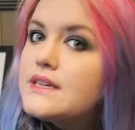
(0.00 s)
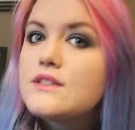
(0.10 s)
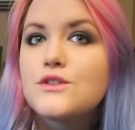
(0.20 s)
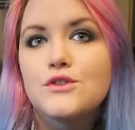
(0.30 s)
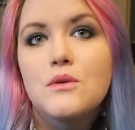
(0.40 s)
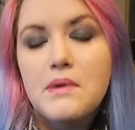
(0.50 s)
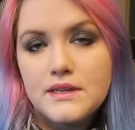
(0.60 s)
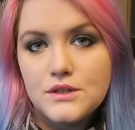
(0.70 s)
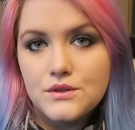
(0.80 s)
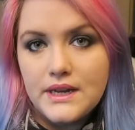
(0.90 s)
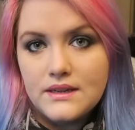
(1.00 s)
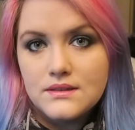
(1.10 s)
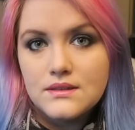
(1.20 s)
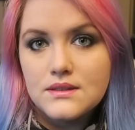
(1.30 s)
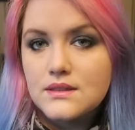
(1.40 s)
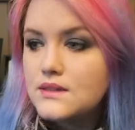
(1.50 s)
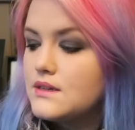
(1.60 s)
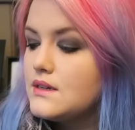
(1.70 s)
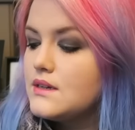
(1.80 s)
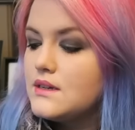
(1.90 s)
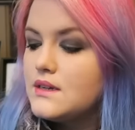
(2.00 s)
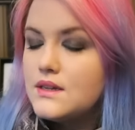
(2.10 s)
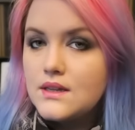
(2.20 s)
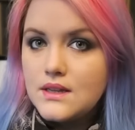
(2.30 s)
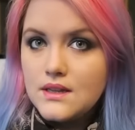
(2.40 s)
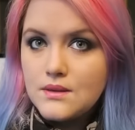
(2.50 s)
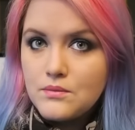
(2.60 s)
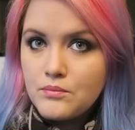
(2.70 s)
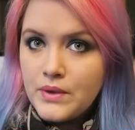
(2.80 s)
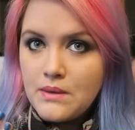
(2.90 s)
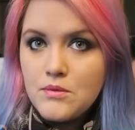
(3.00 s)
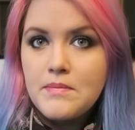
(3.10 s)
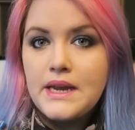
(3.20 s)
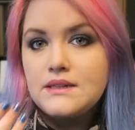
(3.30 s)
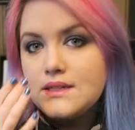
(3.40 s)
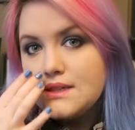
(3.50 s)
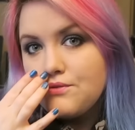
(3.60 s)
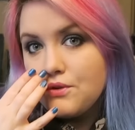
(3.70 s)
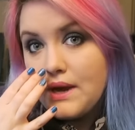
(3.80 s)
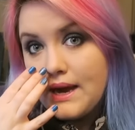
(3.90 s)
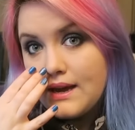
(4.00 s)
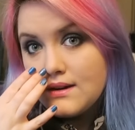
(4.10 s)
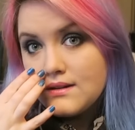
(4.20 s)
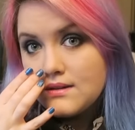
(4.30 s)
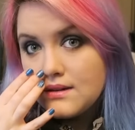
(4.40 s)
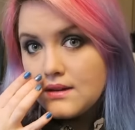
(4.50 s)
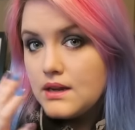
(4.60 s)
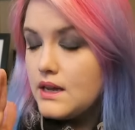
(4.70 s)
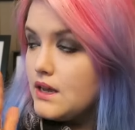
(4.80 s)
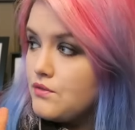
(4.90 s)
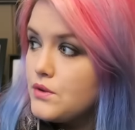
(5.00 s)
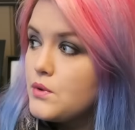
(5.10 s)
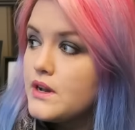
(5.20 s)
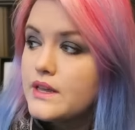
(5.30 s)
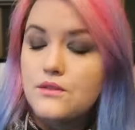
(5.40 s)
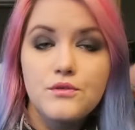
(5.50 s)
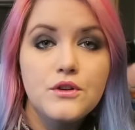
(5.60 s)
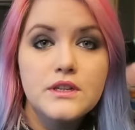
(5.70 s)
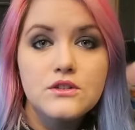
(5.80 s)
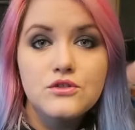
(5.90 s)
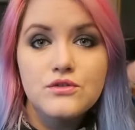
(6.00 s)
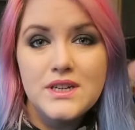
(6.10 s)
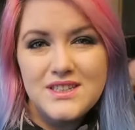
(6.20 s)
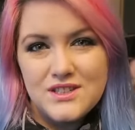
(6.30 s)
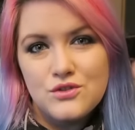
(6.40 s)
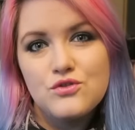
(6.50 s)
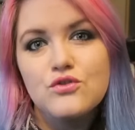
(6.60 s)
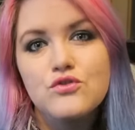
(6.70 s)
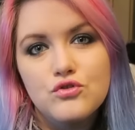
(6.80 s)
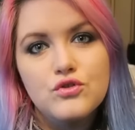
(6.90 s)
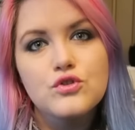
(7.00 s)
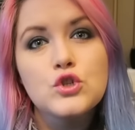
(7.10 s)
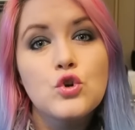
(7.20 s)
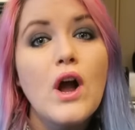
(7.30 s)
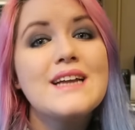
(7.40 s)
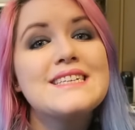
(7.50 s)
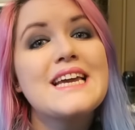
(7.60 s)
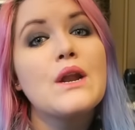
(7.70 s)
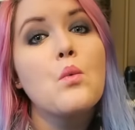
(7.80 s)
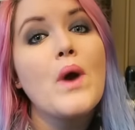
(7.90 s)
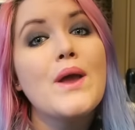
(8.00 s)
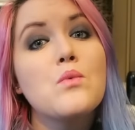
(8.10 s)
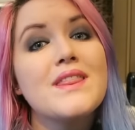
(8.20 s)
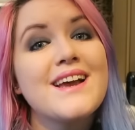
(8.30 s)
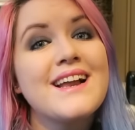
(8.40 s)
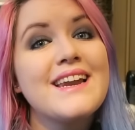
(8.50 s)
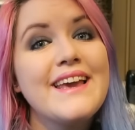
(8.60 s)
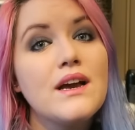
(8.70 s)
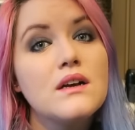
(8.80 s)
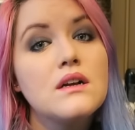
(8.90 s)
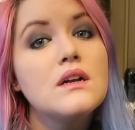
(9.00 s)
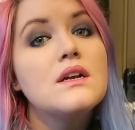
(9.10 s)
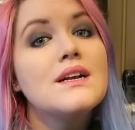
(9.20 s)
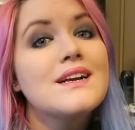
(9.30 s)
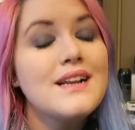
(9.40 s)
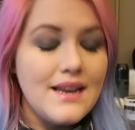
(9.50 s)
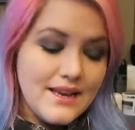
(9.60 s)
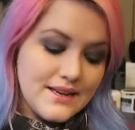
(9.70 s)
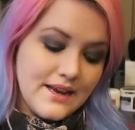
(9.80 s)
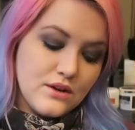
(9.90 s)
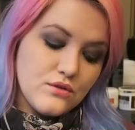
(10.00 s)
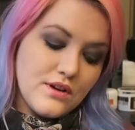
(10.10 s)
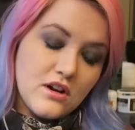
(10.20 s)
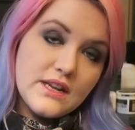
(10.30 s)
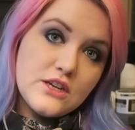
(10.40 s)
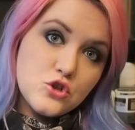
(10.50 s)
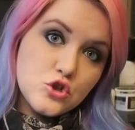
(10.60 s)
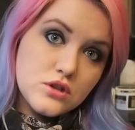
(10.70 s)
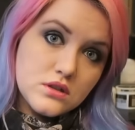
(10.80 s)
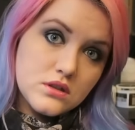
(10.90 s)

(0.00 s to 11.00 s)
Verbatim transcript: is to stop biting your nails, keep them painted if you can. If you work in the food industry, just try to get away with a clear, clear nail varnish.